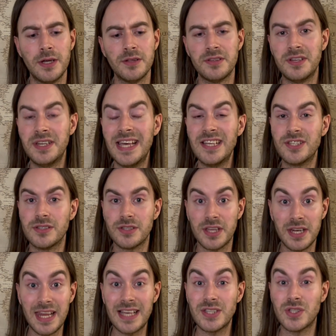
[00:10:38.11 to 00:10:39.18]
The next, the
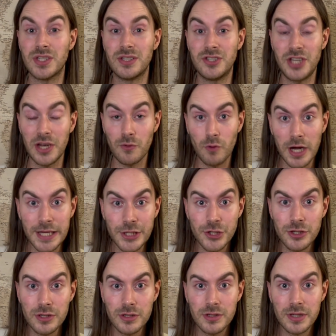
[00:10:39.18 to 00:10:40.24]
next
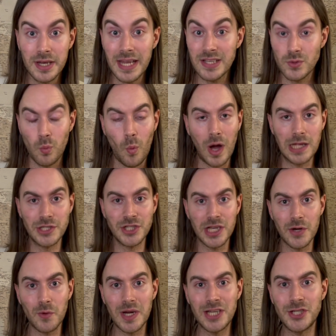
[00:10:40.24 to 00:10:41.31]
generation, the next one
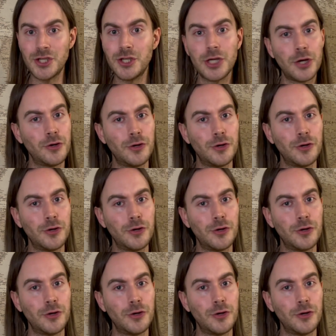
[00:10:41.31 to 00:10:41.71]
generation. No, no,